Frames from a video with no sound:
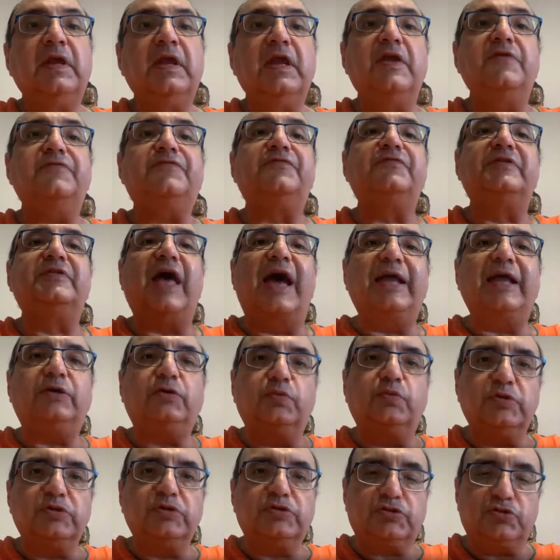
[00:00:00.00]
If that
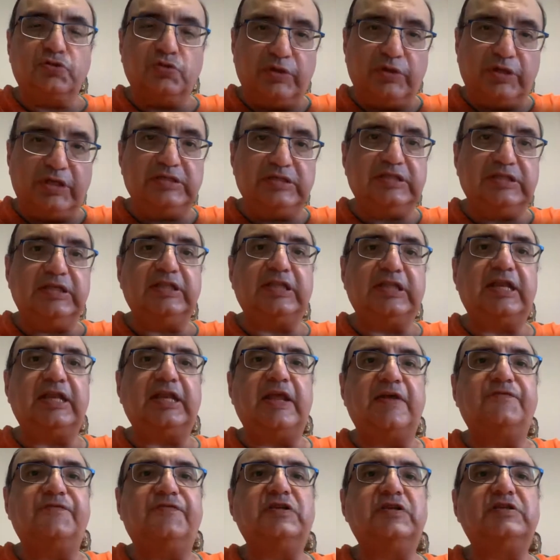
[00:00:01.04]
was so easy, then
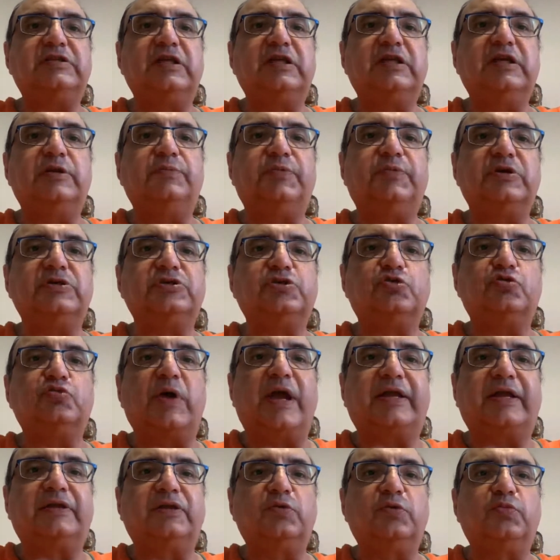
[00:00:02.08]
every single person who
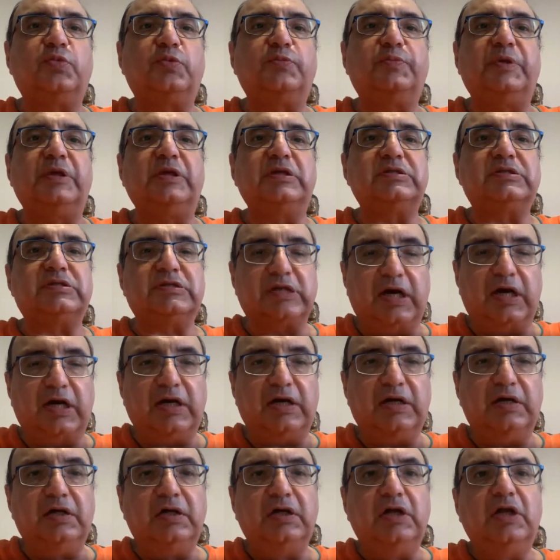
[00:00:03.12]
acted would be a star.
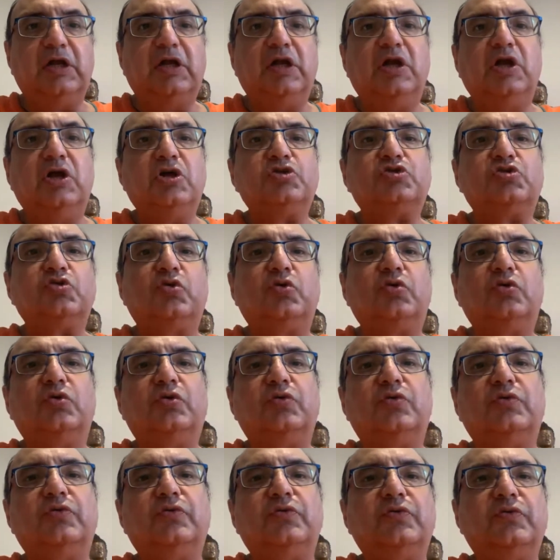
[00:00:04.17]
So
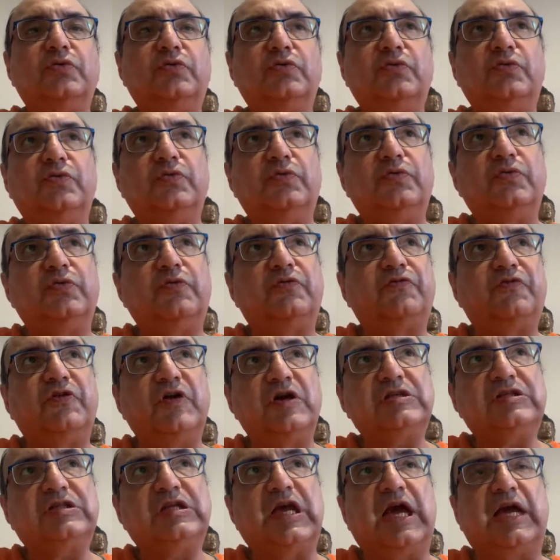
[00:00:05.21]
the
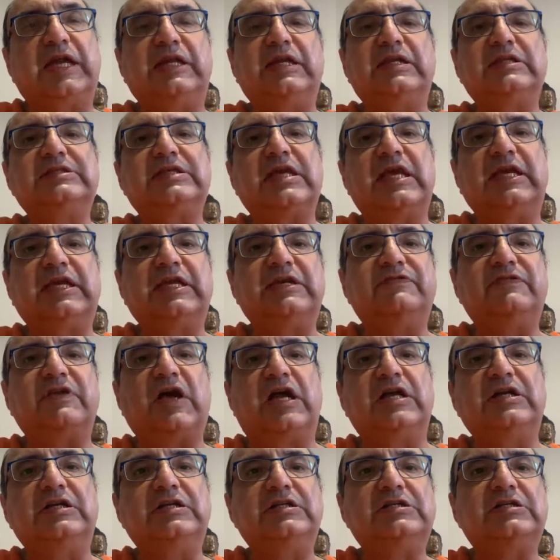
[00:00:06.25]
first guidance I give,
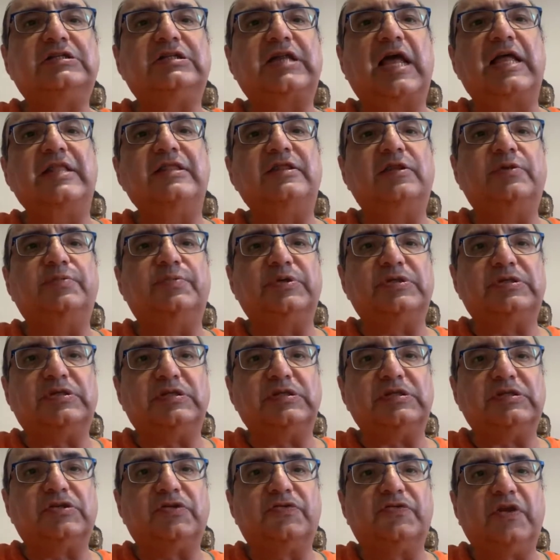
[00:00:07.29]
understand the
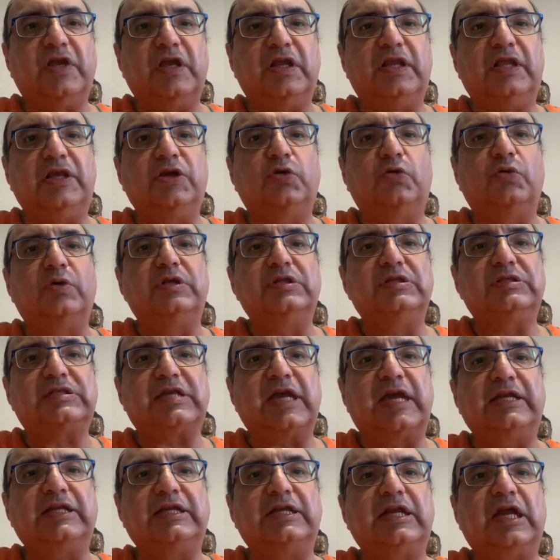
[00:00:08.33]
business. Really go
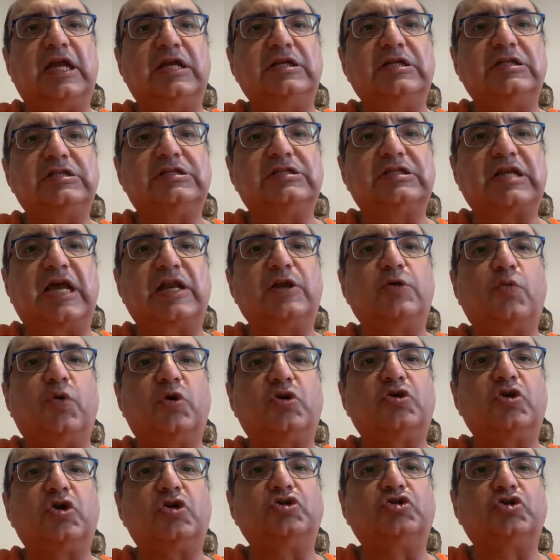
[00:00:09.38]
inside and understand
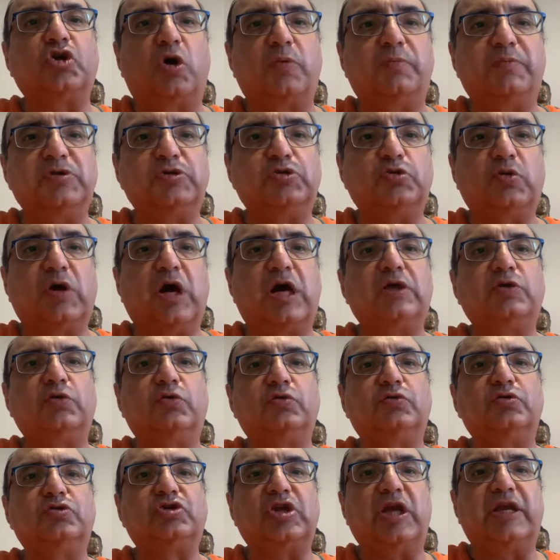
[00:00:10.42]
what your job is. You can't go
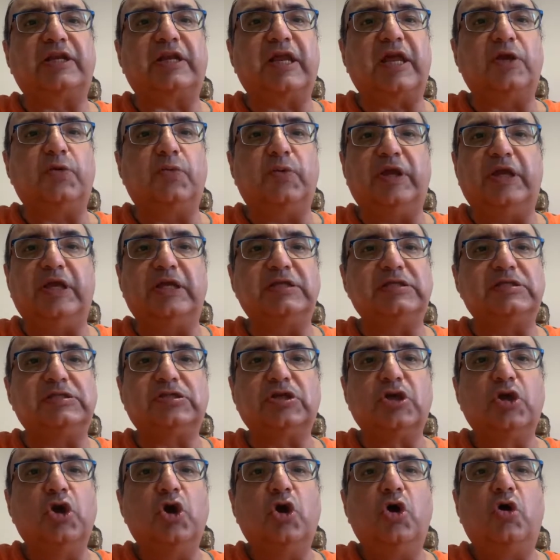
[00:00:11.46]
to Jet Airways
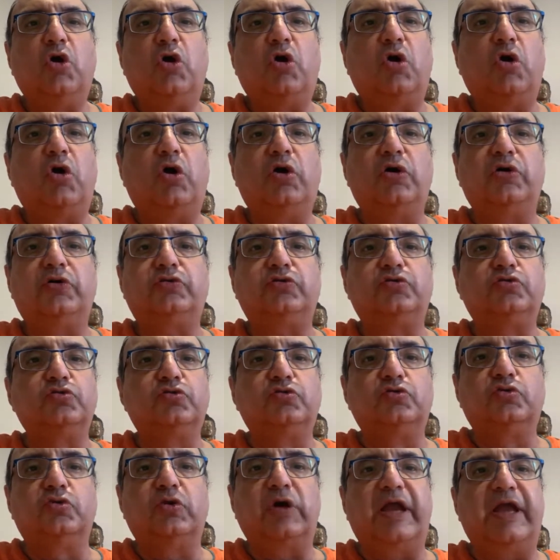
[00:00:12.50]
or
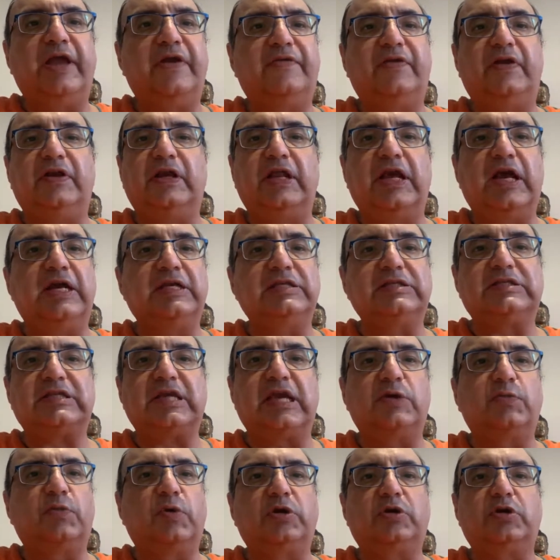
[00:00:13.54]
to Air India and say,
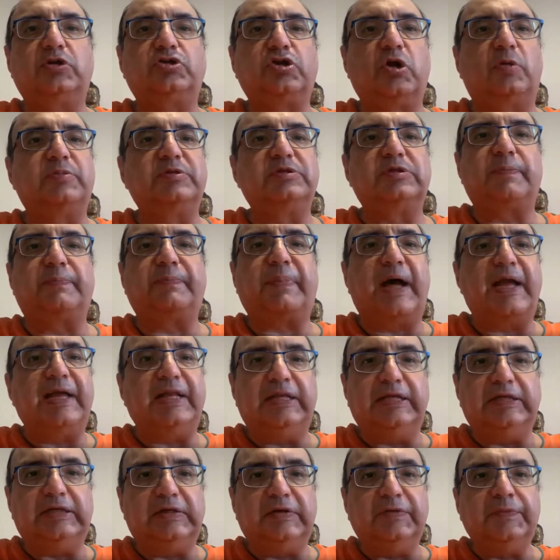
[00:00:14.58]
I want a job as a
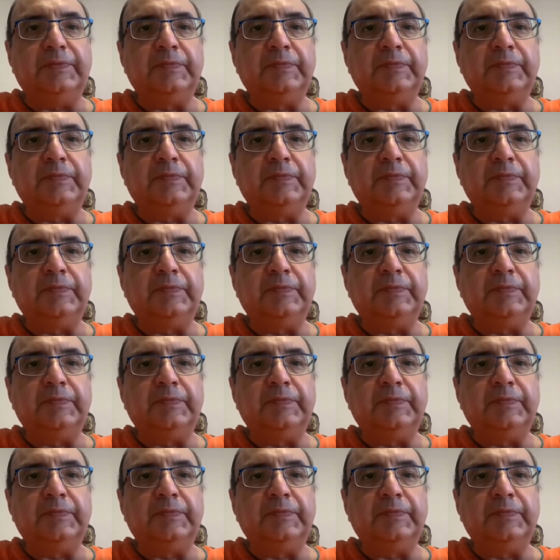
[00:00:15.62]
pilot.